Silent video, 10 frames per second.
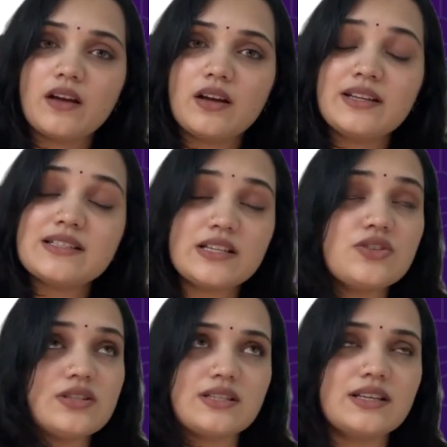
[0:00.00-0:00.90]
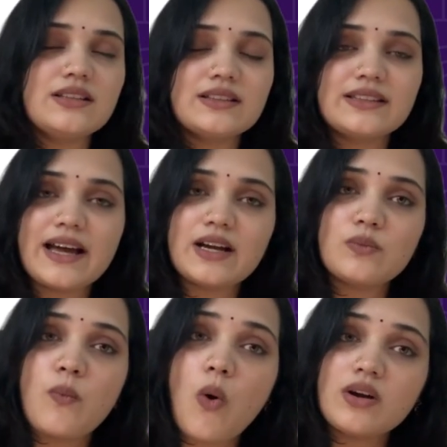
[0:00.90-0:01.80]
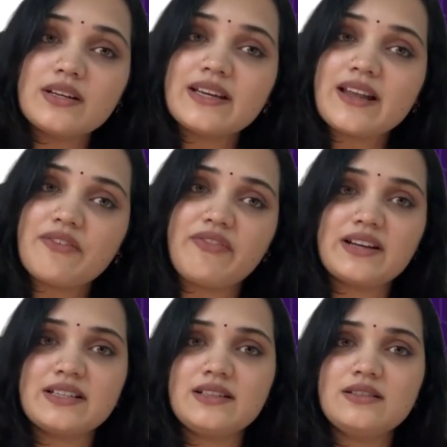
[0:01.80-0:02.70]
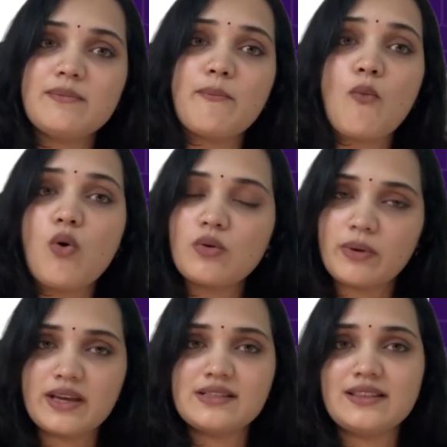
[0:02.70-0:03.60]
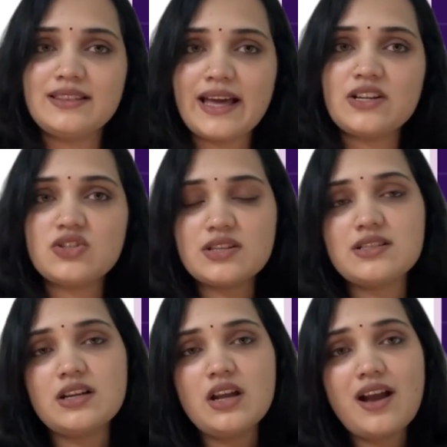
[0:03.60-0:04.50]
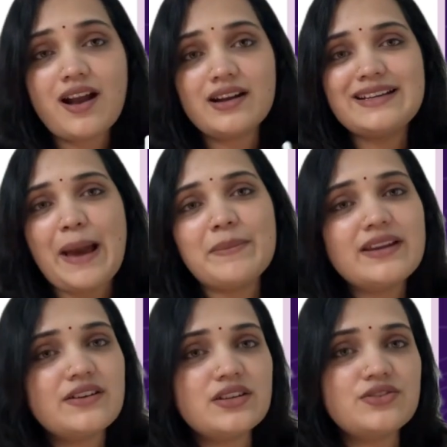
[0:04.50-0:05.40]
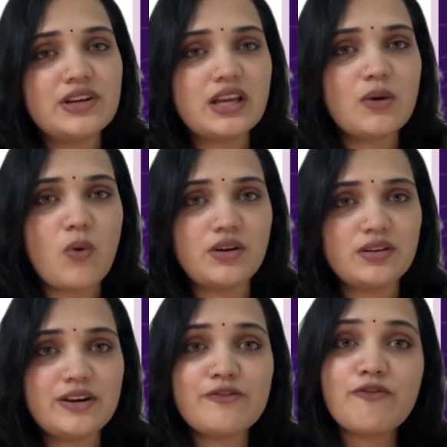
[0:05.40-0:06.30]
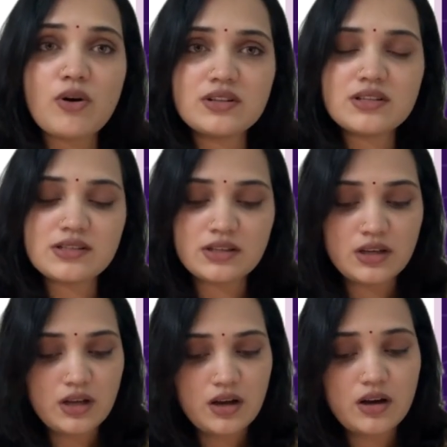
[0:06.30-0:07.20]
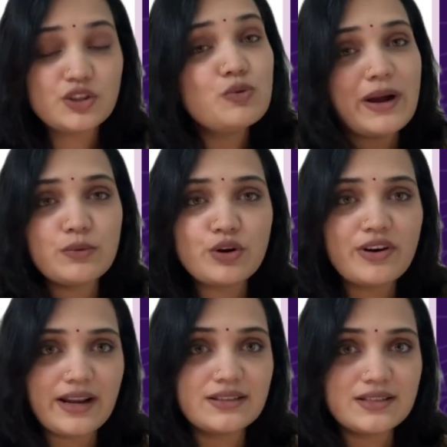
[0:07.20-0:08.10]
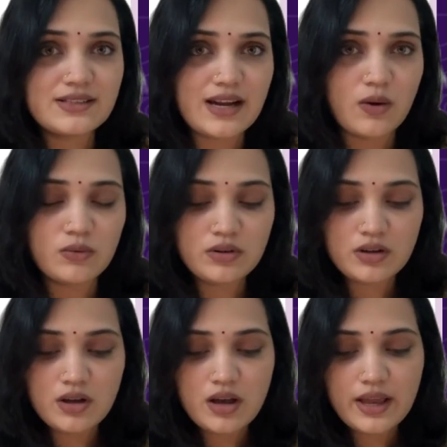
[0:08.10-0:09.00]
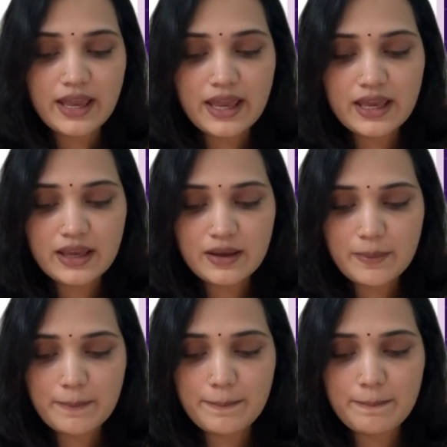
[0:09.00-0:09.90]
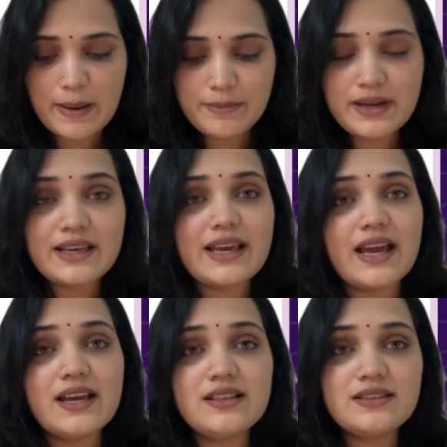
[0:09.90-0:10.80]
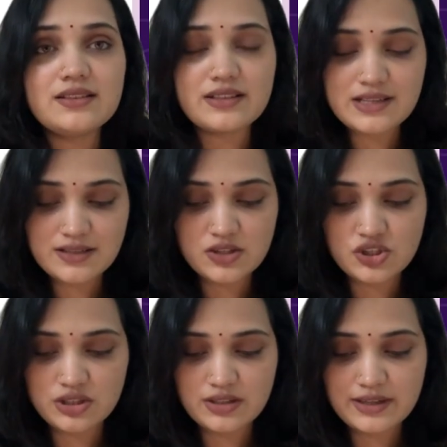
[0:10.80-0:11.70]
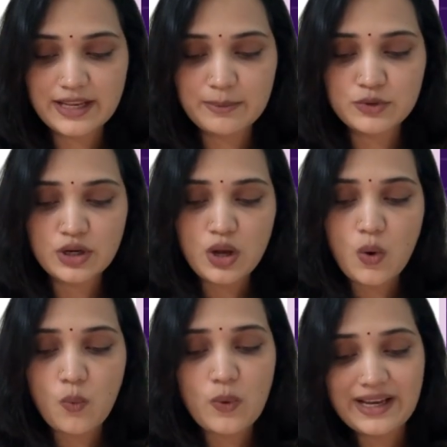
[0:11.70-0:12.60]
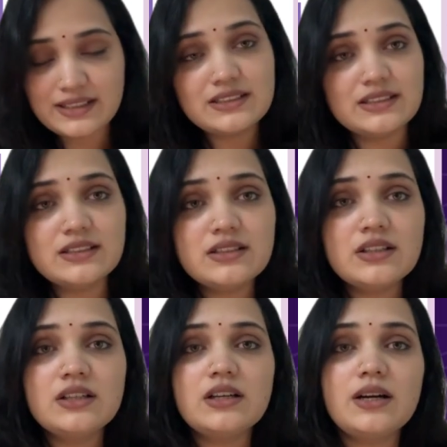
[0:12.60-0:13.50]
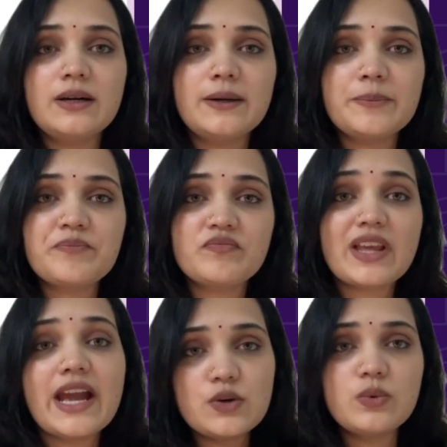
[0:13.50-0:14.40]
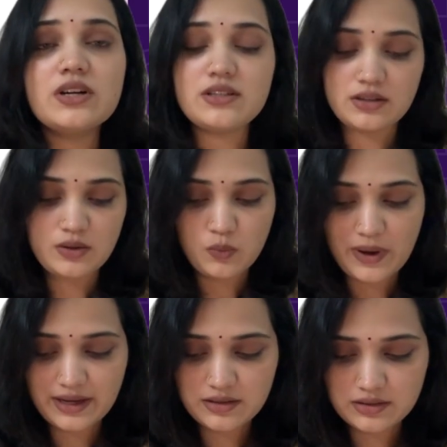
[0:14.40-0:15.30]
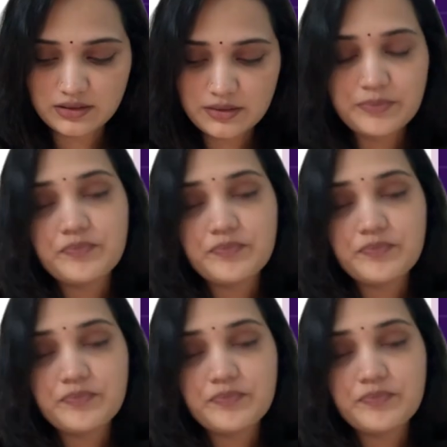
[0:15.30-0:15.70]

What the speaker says: it is interesting that water can affect health in more ways than just contaminated drinking water. And for this, you might want to write this down. A public health researcher named Wagner, Edward Wagner,